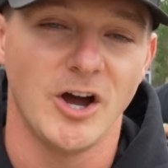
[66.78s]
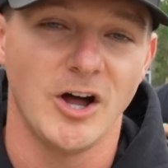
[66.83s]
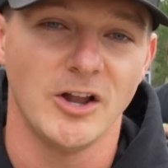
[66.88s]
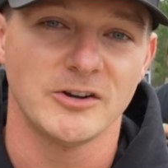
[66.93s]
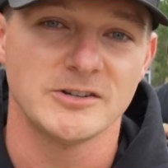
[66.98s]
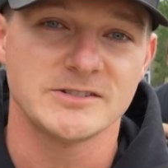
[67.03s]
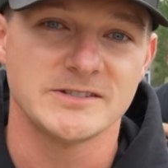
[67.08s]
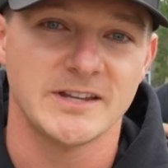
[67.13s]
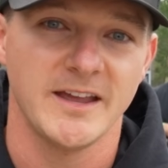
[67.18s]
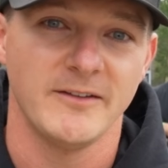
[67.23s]

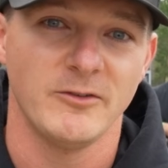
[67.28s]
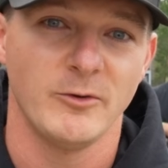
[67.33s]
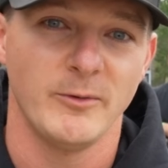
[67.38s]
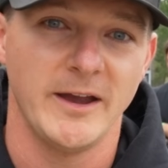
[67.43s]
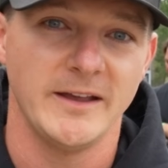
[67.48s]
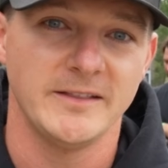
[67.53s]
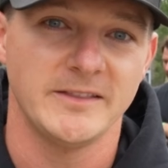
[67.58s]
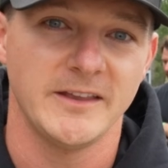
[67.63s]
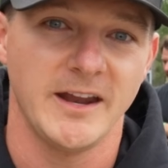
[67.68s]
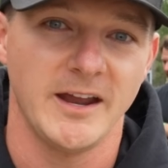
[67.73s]
dollars to give
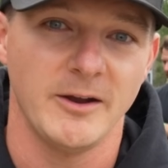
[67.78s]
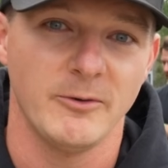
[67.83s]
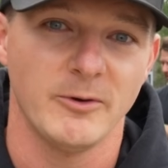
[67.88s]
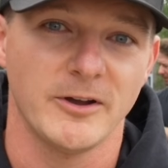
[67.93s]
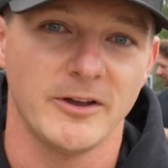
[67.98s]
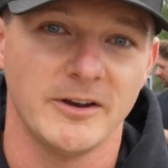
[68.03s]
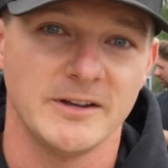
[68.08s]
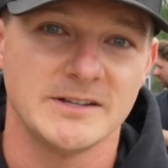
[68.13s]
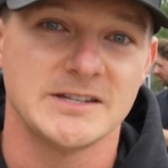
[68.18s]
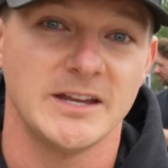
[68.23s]
away today.
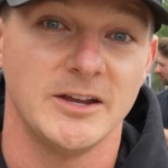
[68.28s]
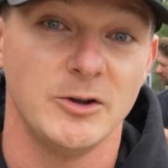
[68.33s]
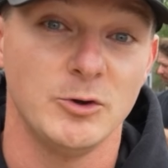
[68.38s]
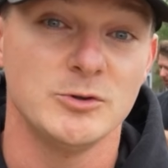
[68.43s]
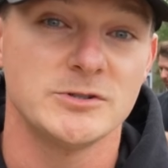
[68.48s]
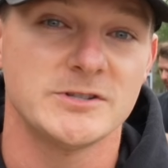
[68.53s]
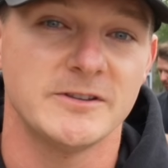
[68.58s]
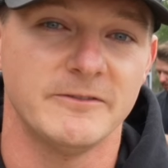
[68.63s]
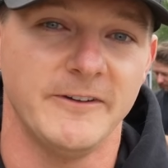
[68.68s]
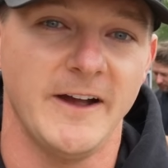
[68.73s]
We're gonna see
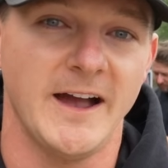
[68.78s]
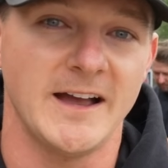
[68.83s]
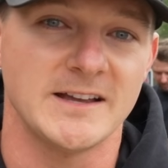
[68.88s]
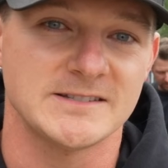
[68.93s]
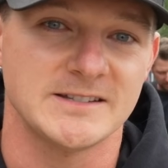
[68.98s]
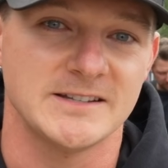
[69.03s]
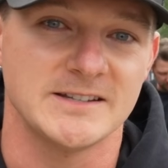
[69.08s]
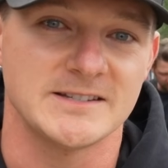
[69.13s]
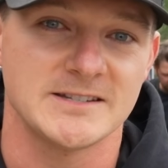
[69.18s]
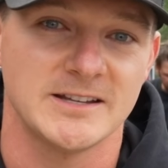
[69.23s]
who's the
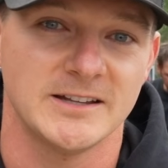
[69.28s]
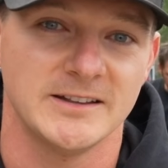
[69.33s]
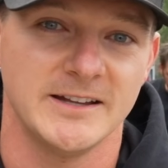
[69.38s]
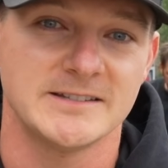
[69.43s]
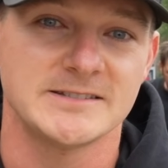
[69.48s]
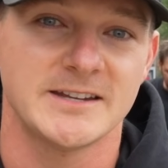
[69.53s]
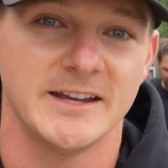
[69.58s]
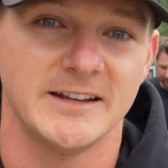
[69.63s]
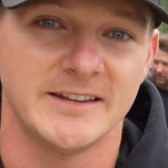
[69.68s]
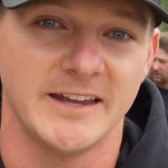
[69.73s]
fastest.
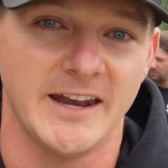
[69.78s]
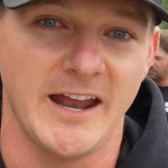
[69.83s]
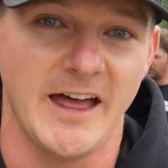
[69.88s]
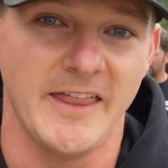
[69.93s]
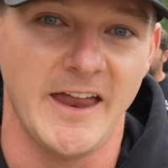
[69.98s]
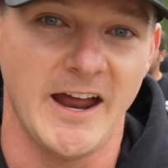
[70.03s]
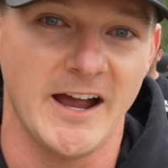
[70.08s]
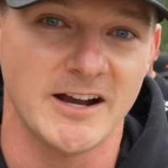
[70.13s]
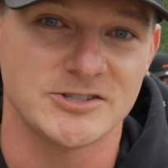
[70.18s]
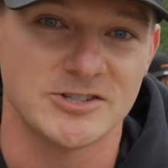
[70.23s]
Let's get to
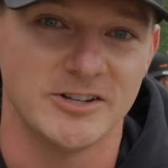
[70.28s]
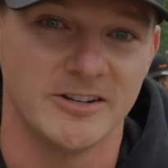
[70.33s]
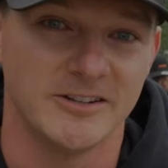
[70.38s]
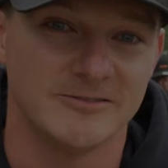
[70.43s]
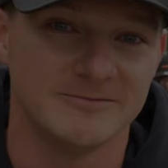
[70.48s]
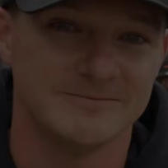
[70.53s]
that action.